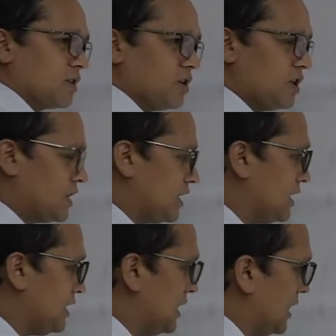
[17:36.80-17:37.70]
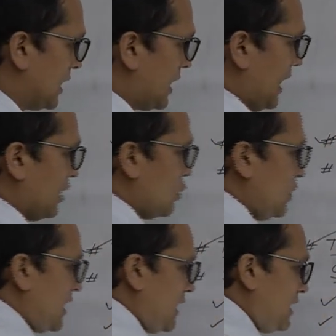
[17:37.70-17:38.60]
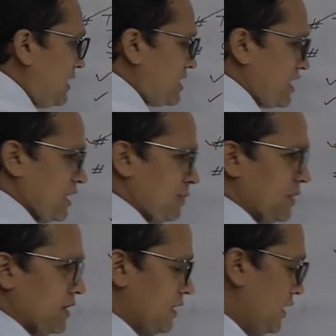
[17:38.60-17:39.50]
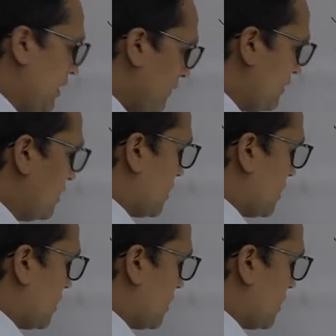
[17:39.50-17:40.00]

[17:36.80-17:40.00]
country calculated in the GDP. If in a